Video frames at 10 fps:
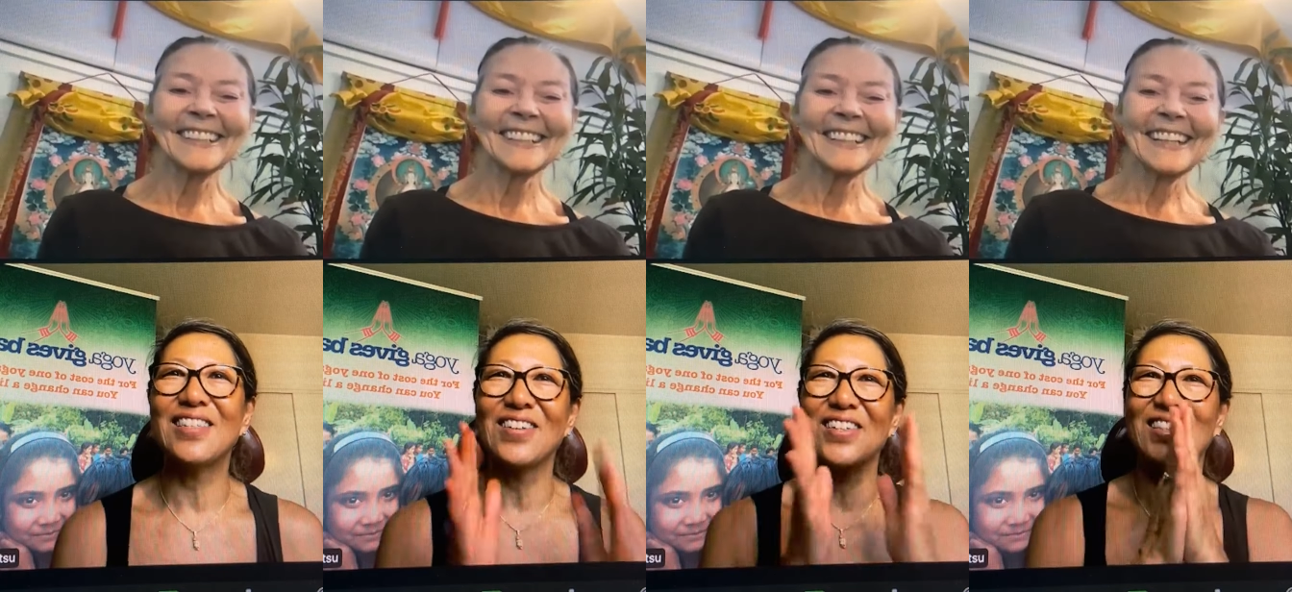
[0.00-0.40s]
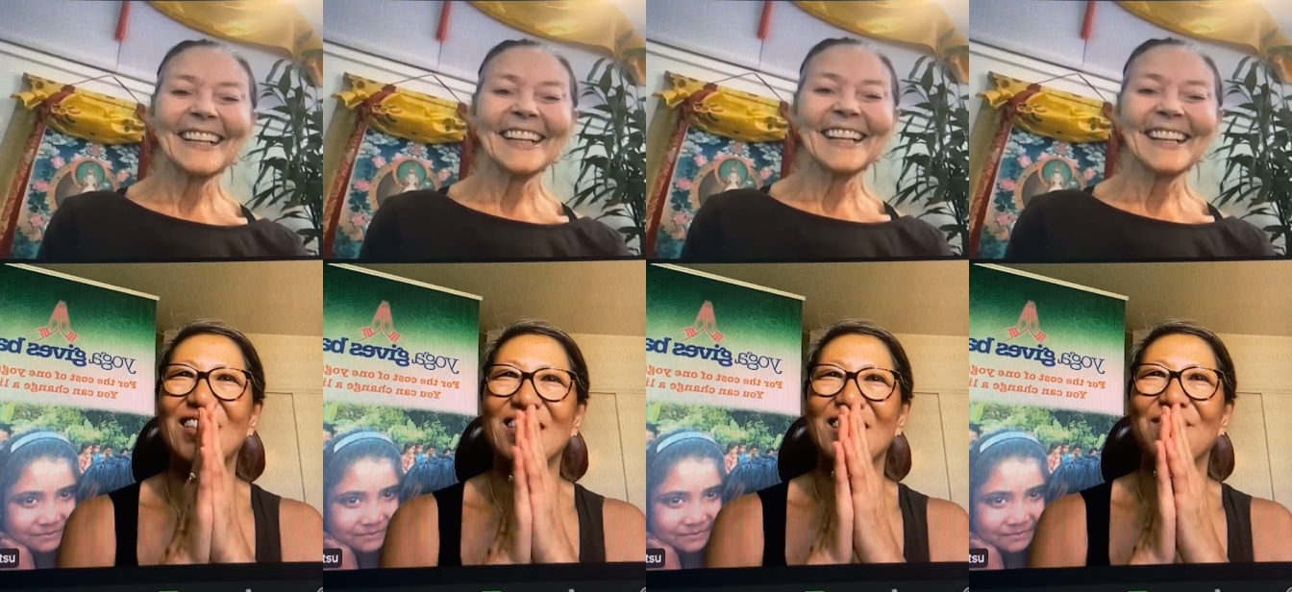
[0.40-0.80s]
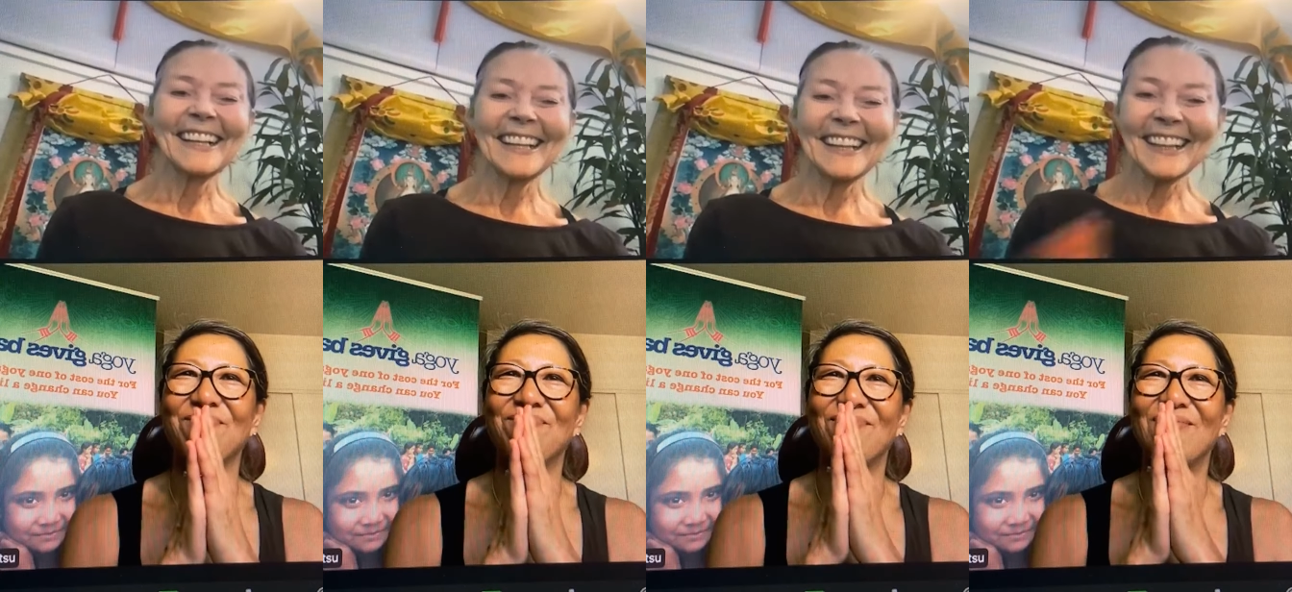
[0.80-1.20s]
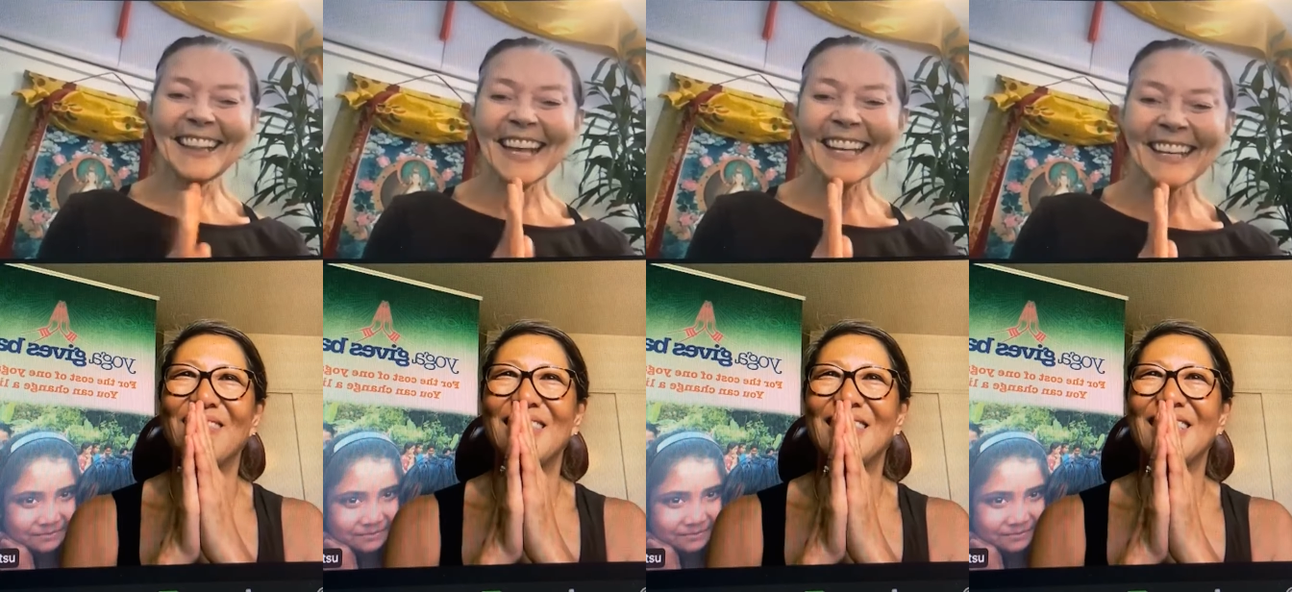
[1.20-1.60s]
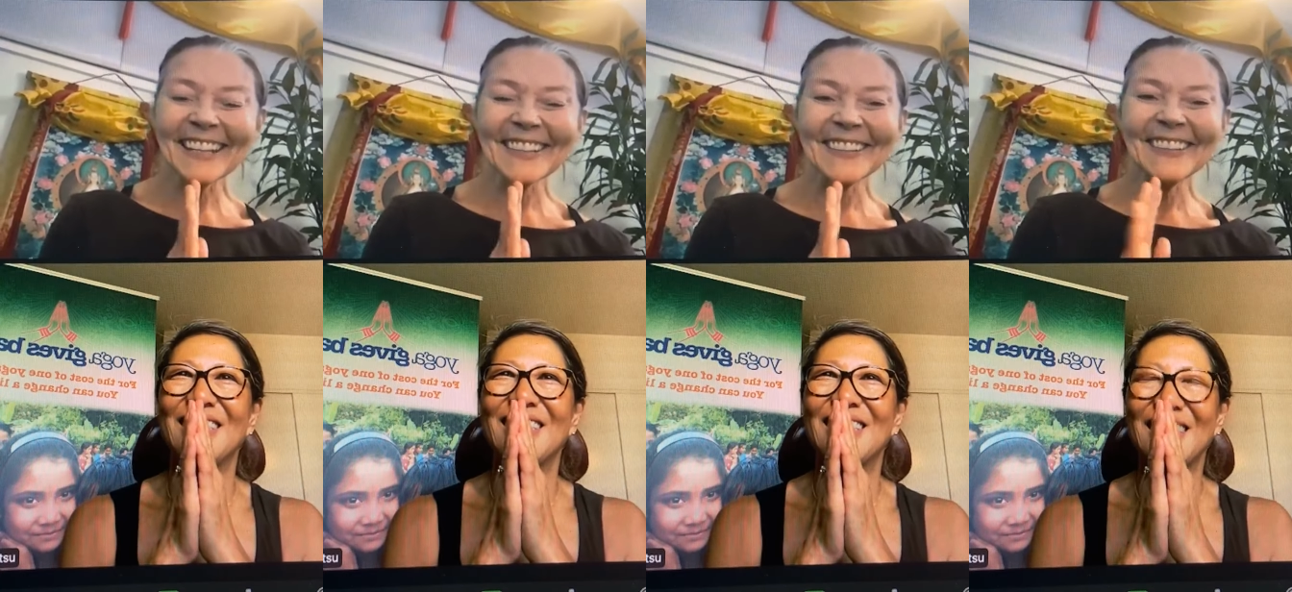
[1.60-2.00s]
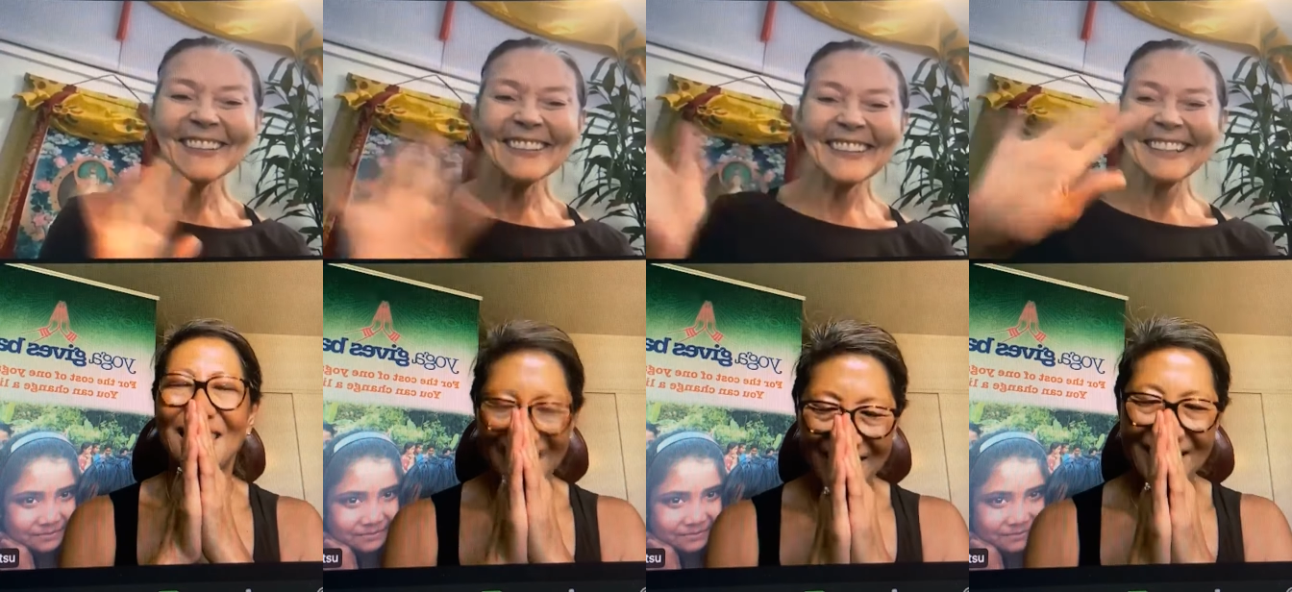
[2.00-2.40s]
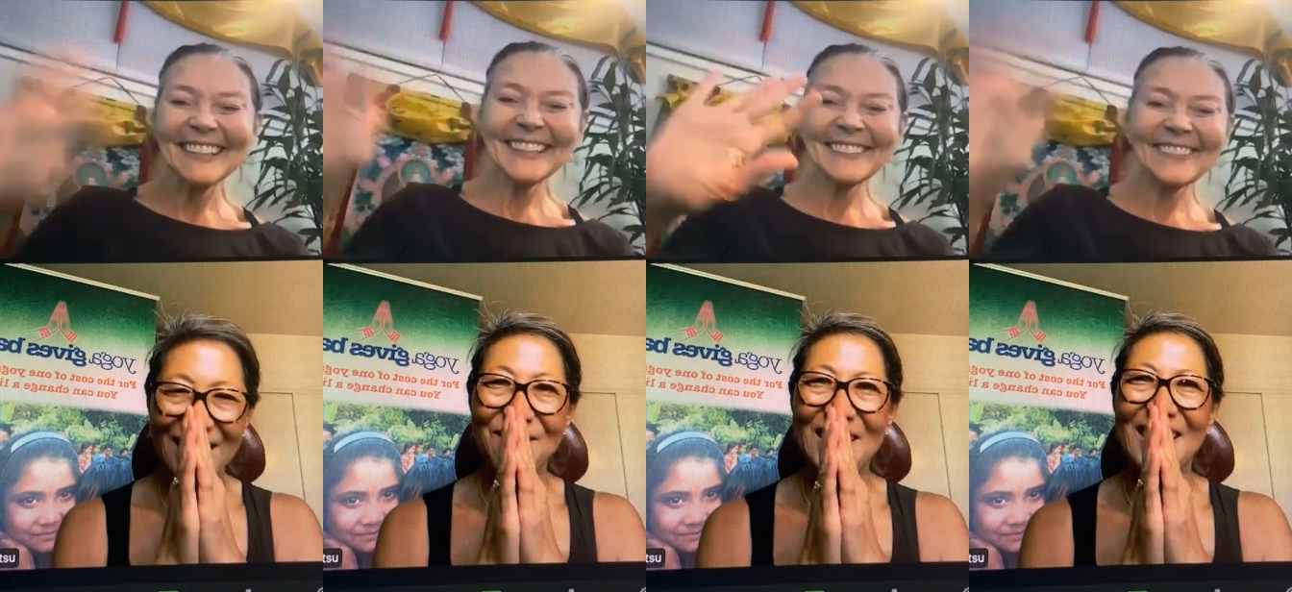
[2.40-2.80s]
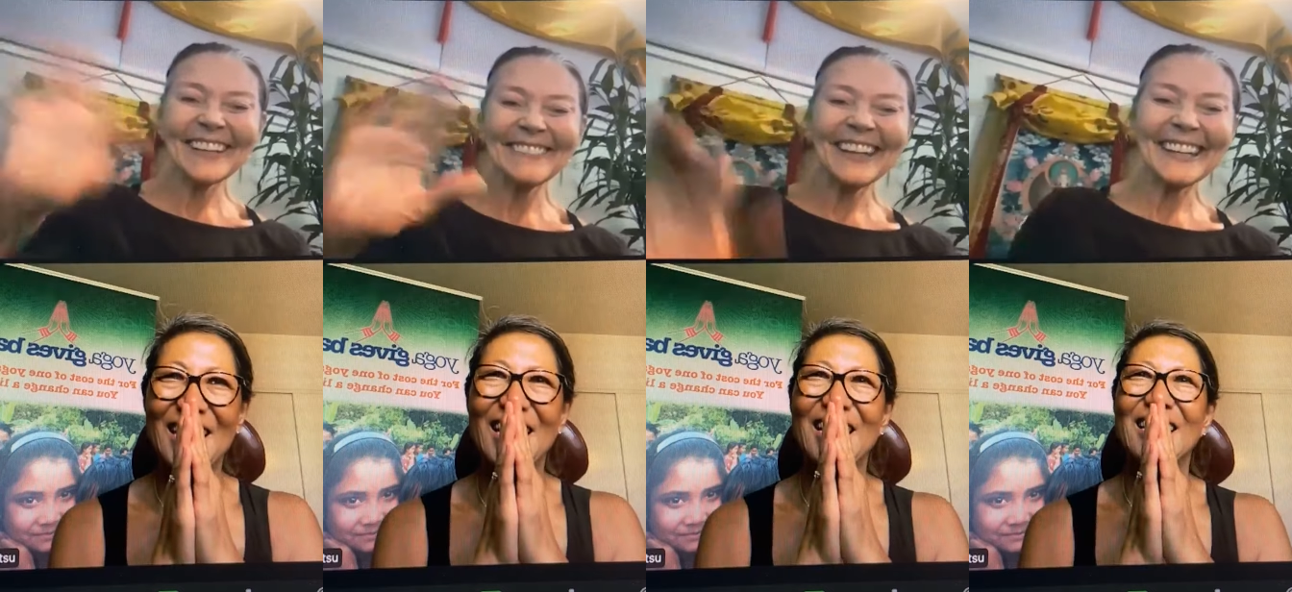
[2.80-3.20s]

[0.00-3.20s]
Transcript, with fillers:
Speaker 1: talk to you soon Thank you. Namaste.